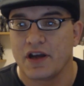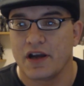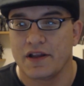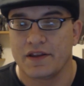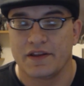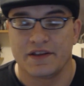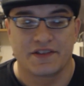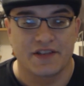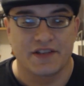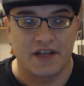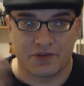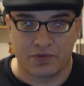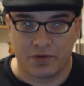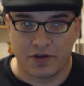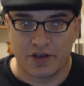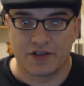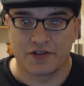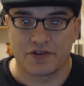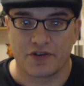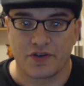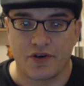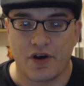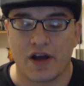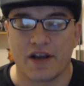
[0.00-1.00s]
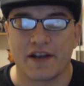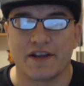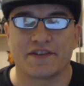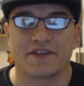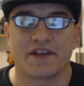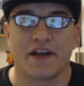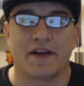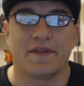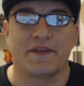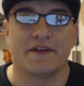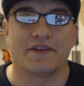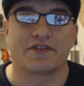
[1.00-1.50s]
At least that's what his thought
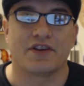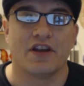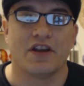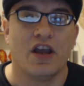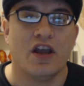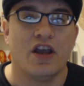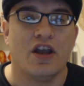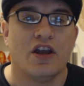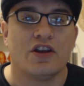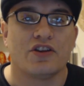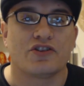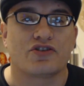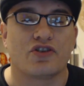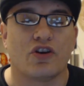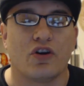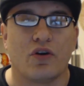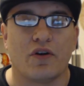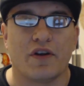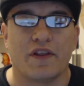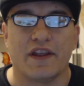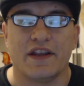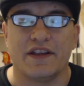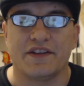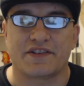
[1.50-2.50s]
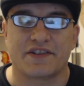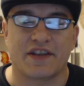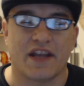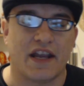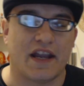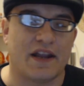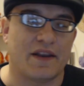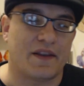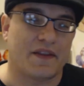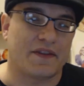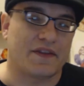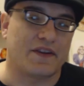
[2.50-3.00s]
is on this. So he's
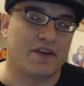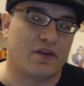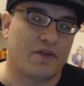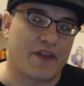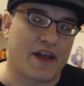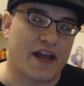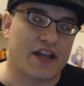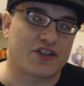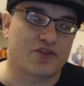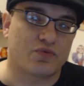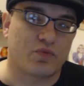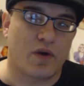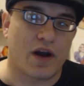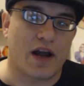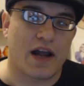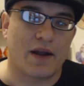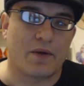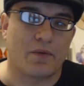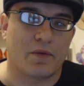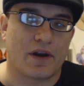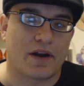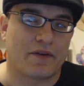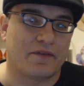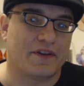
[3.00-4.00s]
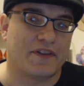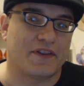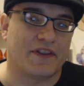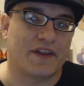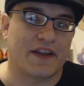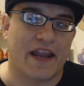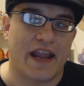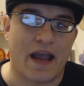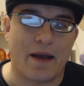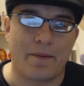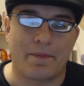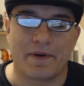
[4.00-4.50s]
saying that, that's why when
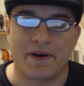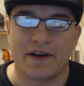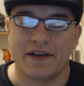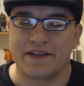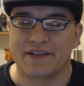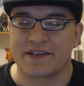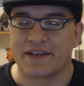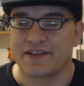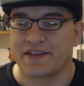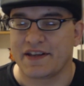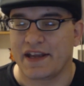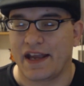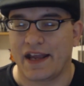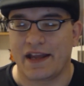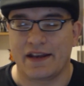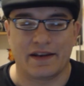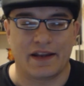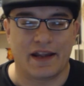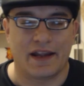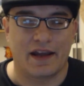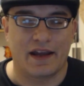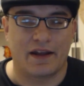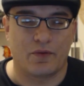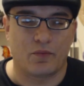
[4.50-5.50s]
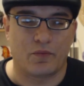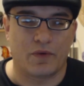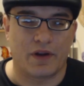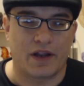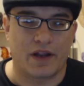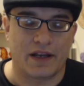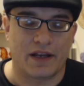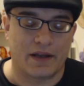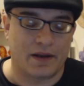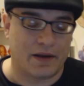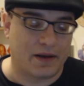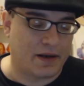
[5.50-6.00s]
everything happened, and he says, and
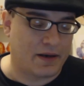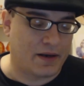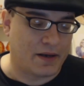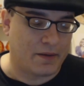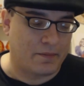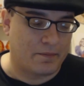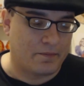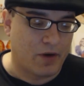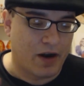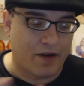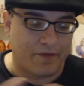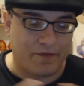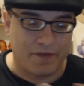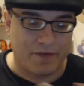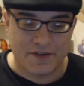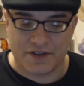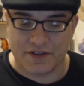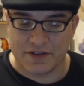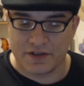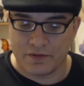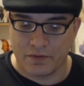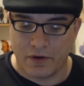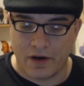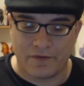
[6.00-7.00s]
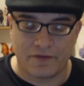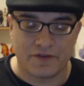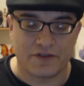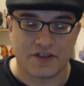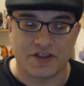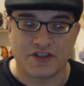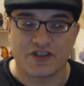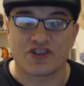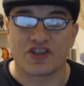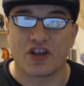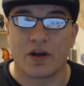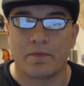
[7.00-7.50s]
he
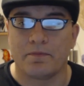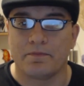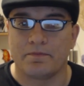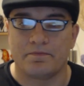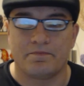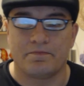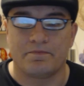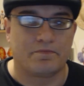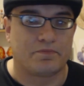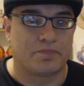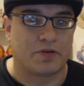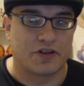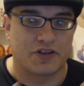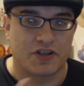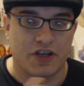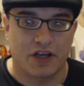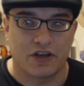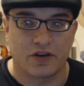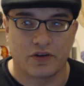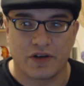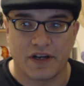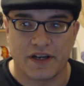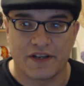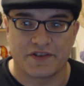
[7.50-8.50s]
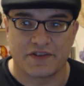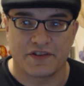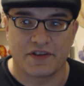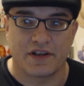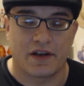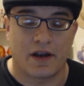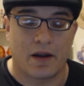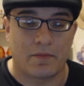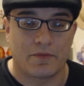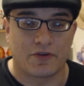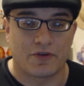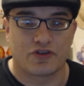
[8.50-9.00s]
references some particular
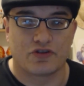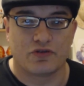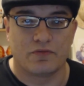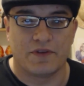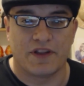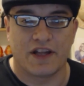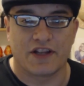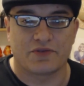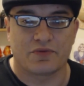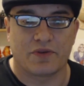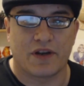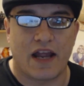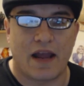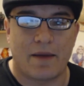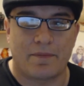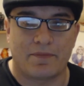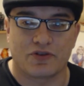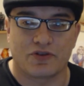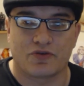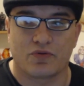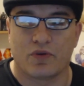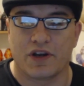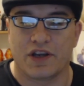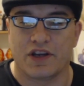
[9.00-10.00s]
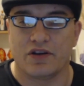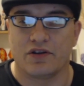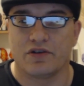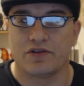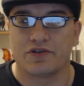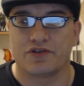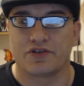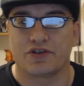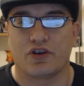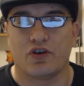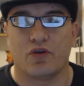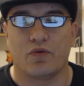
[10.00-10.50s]
incident. I'm assuming that's what happened 20
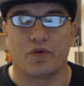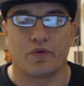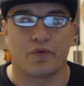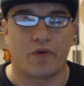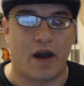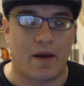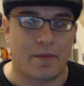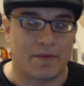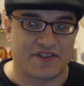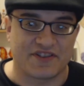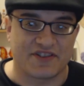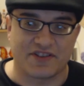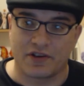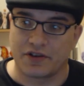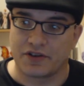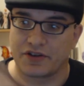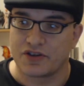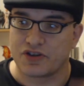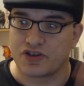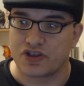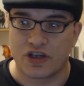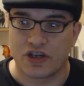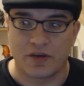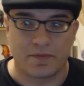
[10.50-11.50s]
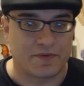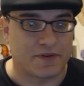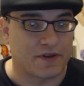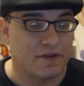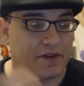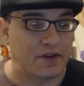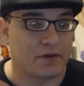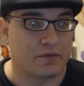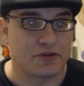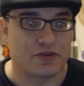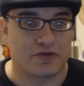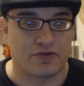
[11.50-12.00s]
years ago when Robin sunk the ships and
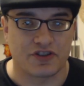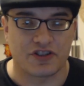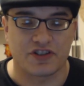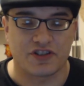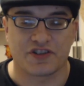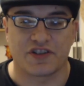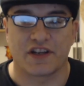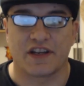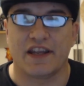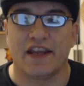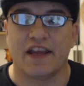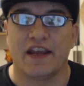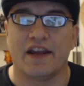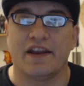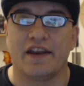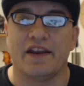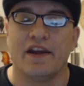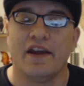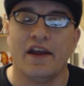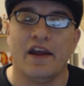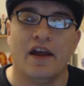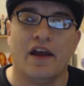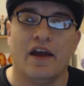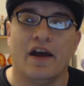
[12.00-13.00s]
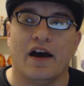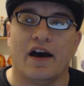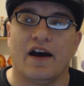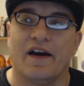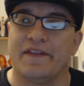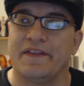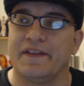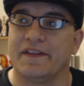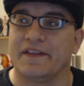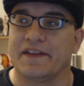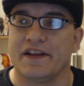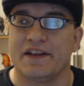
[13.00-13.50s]
everything when she was just a kid.
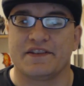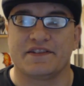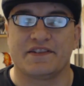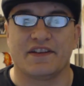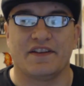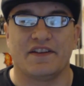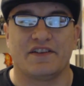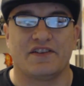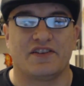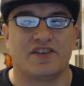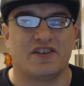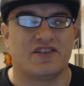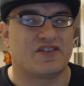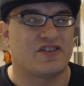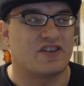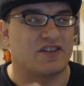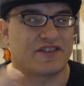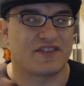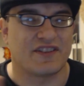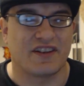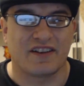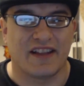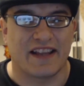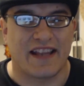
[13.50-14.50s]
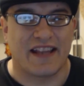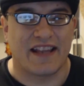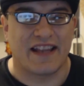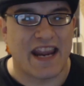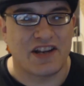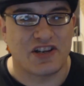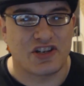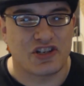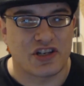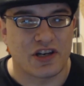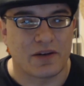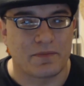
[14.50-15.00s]
I think they had said that she sunk like
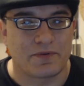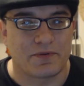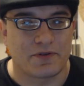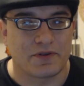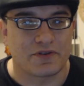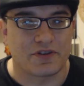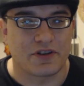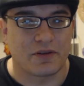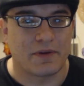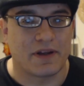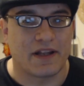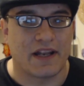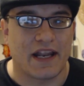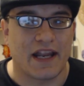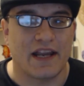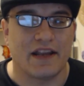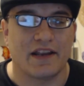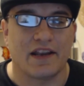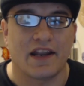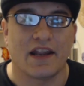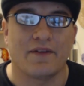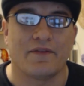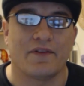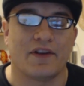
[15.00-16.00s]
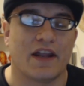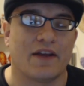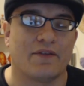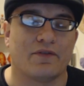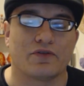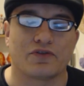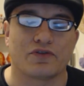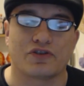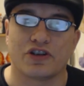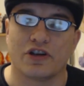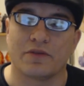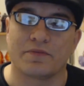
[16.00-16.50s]
8 ships or something, like that, 8
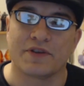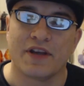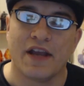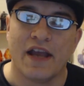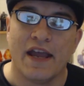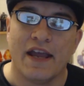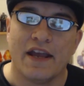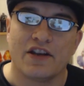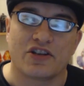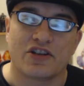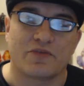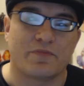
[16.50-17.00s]
naval ships.